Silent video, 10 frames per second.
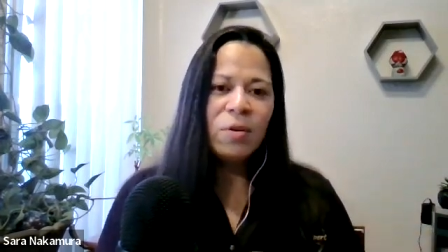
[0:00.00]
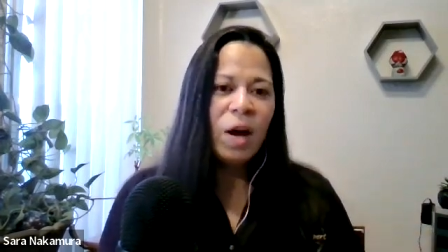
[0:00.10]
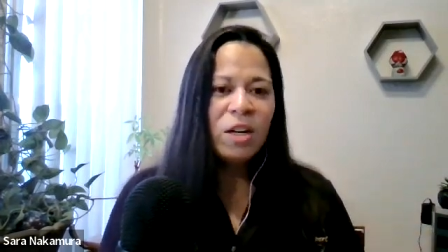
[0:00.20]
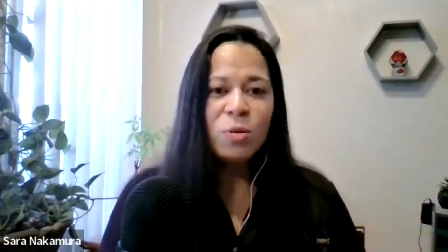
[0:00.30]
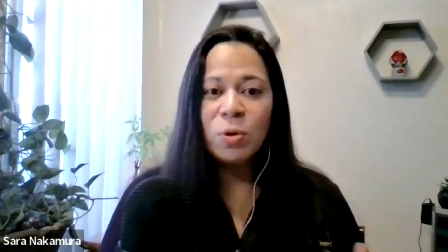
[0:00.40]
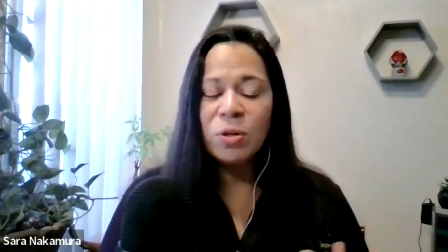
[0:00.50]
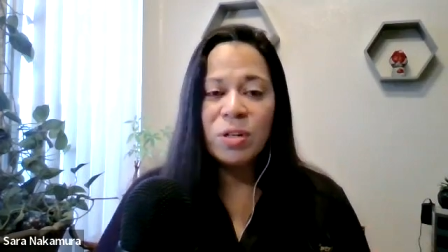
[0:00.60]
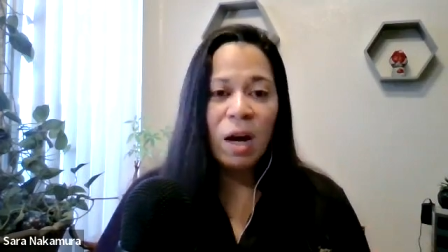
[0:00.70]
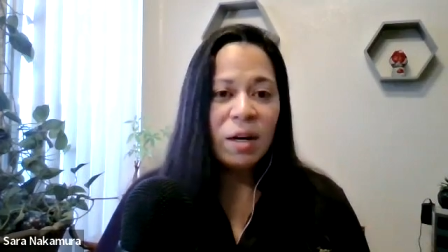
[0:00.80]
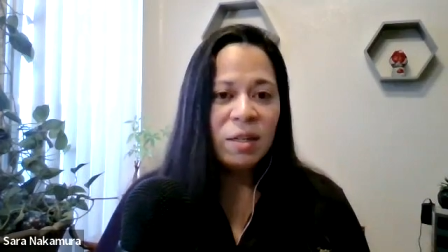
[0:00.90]
they're not as
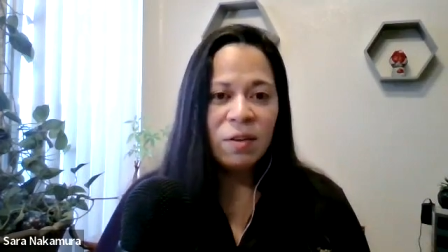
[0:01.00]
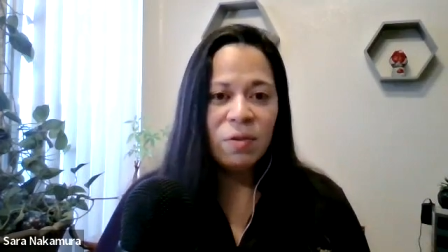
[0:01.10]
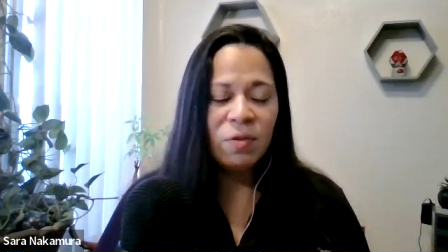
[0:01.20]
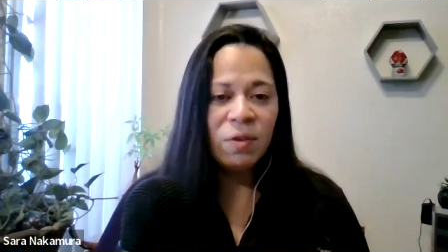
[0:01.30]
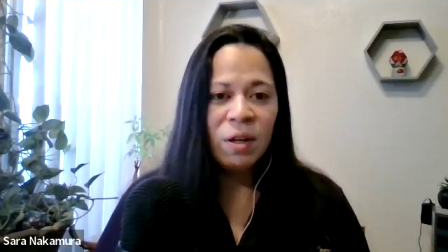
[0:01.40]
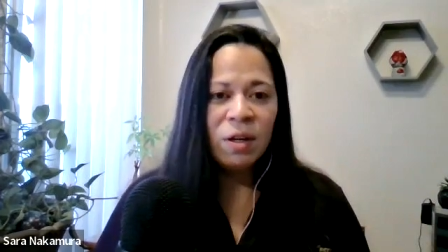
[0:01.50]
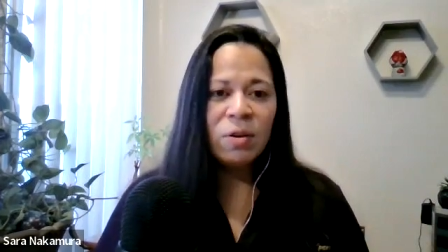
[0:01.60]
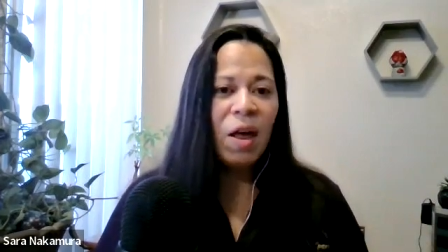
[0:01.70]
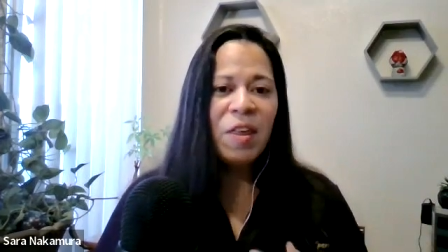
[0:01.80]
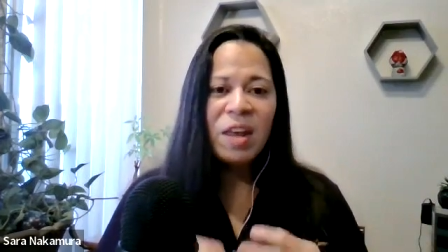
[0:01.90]
productive.
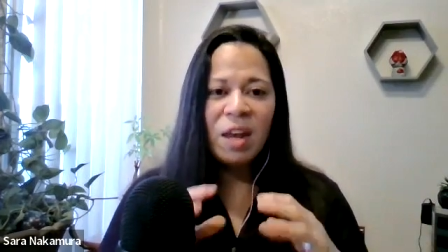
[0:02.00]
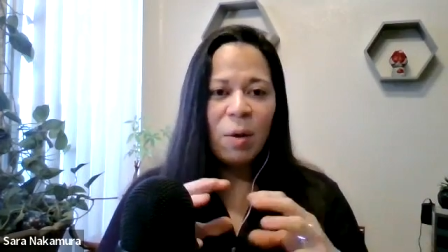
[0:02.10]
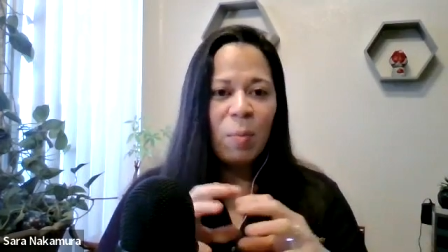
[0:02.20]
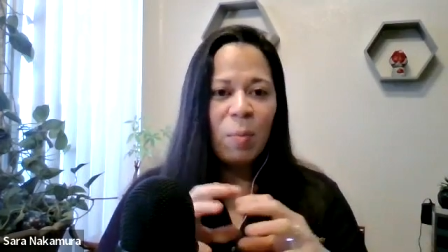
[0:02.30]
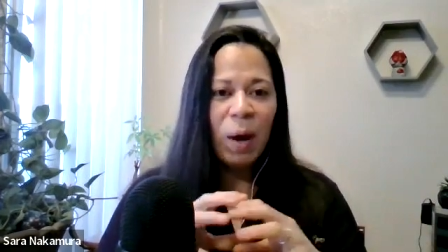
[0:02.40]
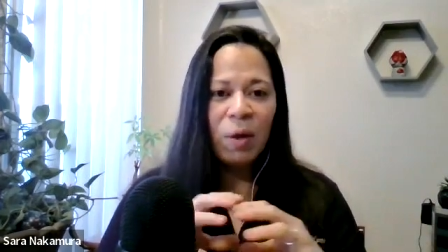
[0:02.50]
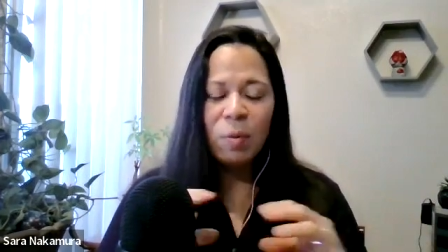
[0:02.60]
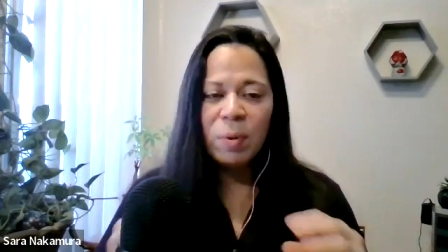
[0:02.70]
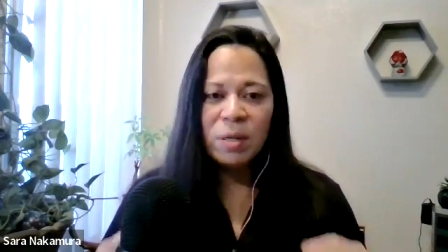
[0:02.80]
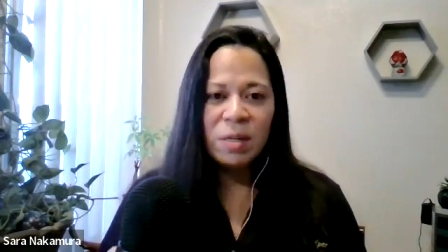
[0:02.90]
They're not thinking
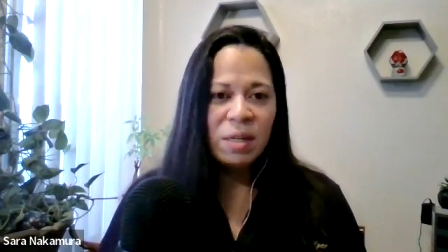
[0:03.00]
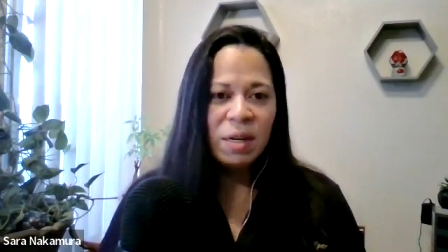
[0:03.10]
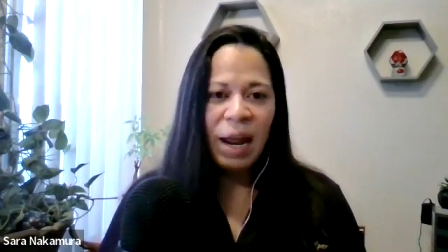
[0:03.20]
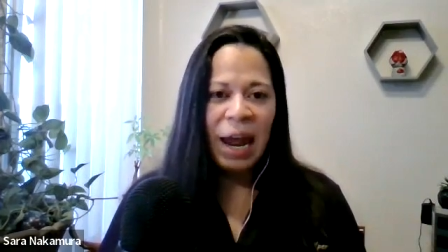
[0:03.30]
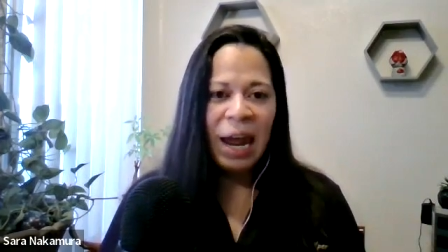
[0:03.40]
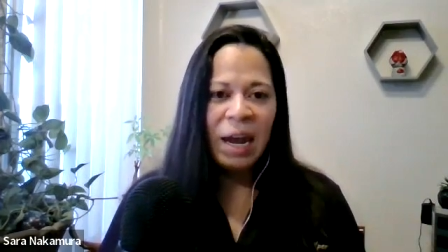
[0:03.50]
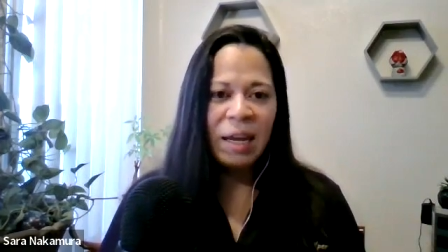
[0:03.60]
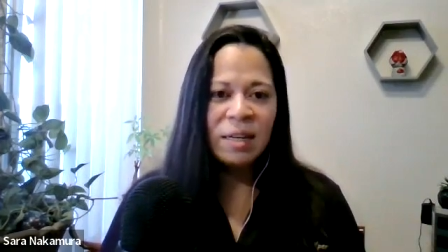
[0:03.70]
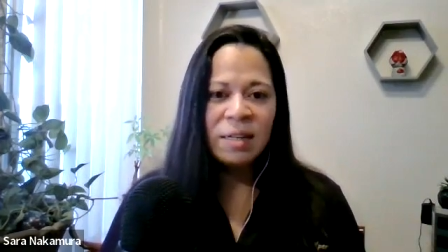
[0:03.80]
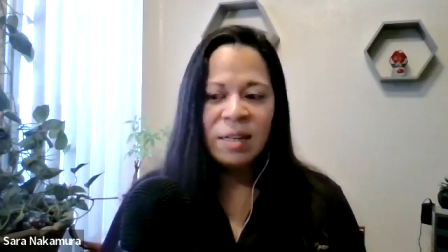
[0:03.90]
about the business at
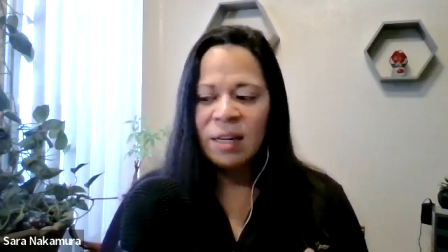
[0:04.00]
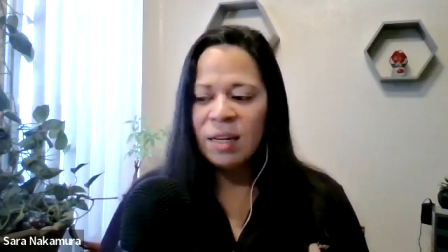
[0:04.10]
hand.